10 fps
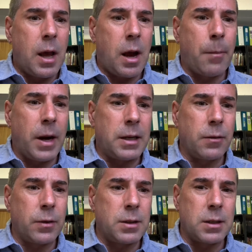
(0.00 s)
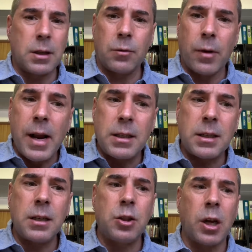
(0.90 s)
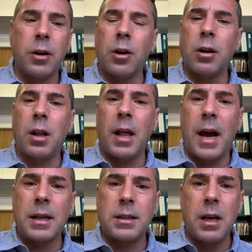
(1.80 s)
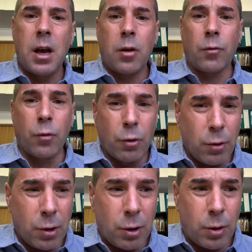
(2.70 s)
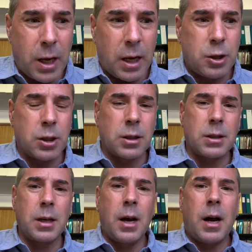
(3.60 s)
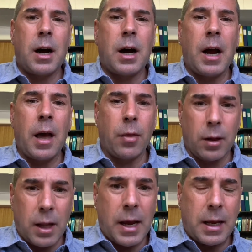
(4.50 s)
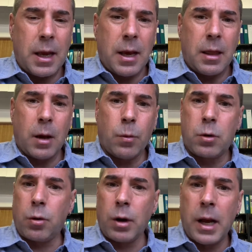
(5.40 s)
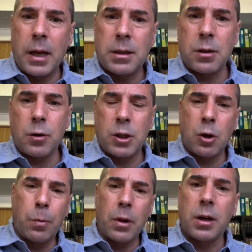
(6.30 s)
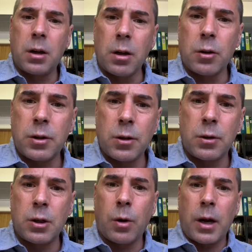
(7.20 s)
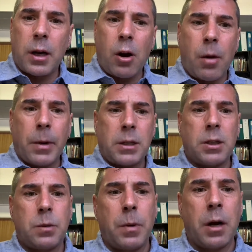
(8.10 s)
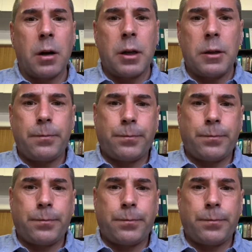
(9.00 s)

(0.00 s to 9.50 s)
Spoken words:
by differences in race, gender, class, rural locations, and the like that will create socio-political or socioeconomic disparity.